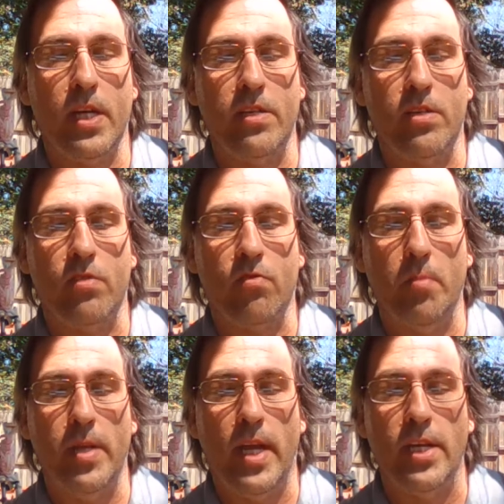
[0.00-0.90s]
against
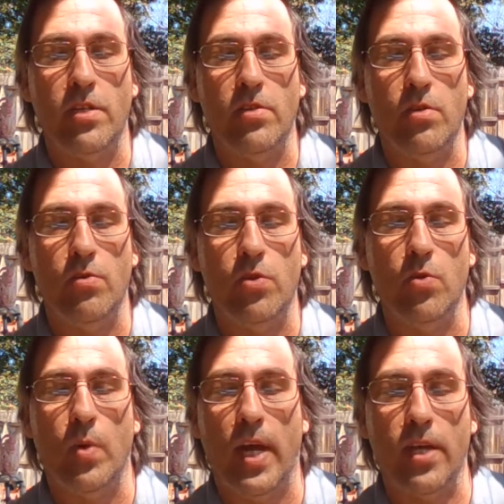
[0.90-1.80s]
discrimination due
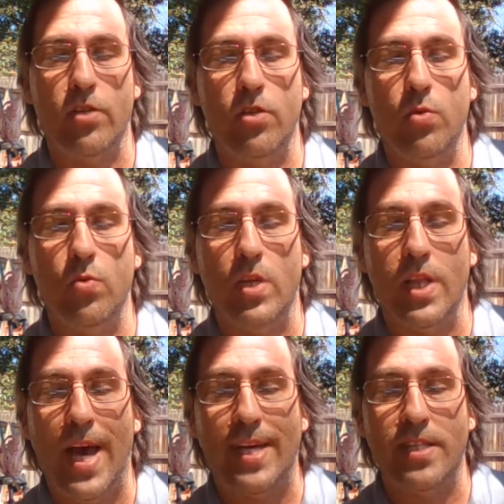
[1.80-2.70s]
to a
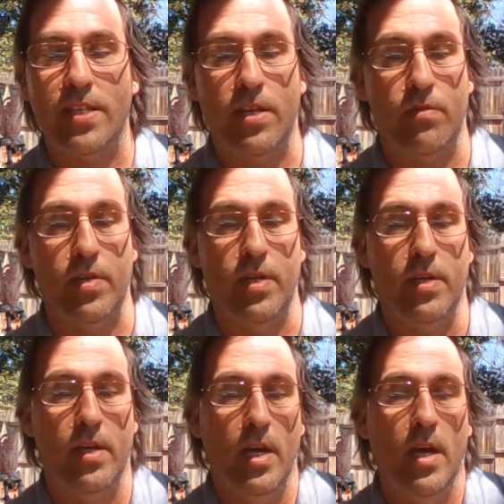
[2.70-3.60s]
two-class theory,
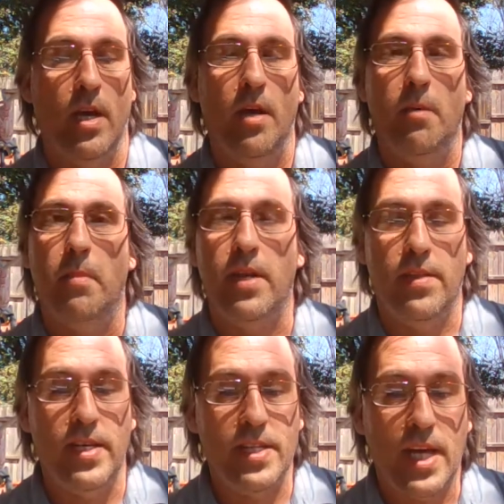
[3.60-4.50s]
but in
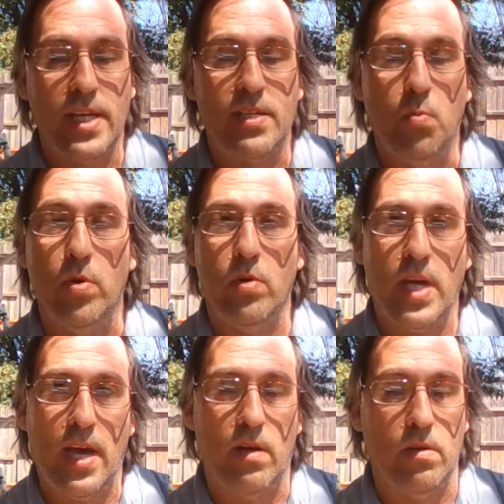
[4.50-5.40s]
this case will
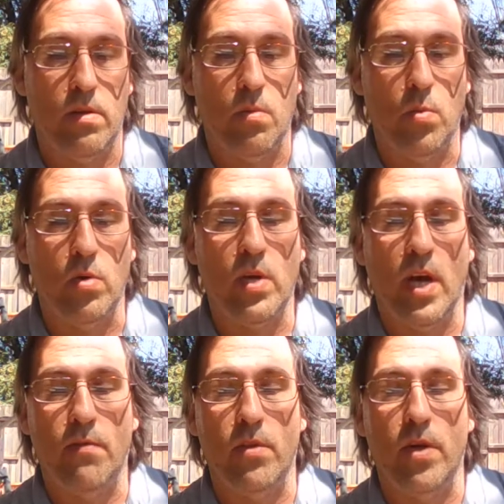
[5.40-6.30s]

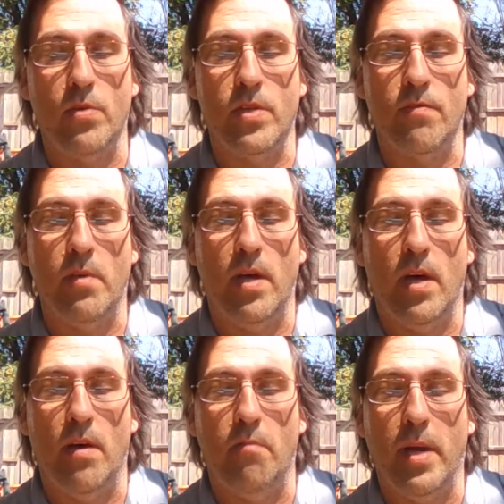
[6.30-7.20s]
cover those
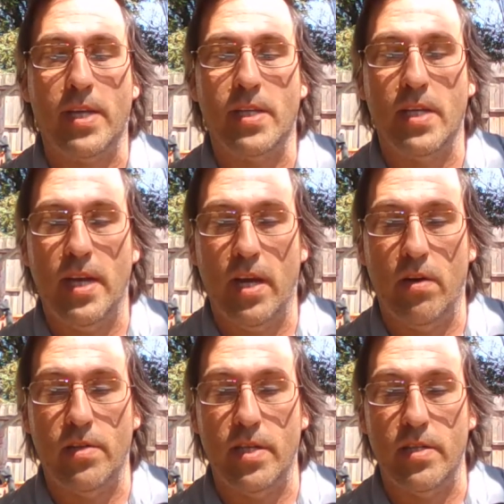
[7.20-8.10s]
of Mexican
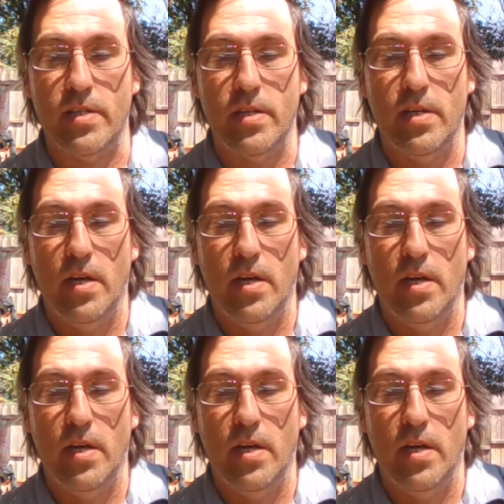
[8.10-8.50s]
heritage.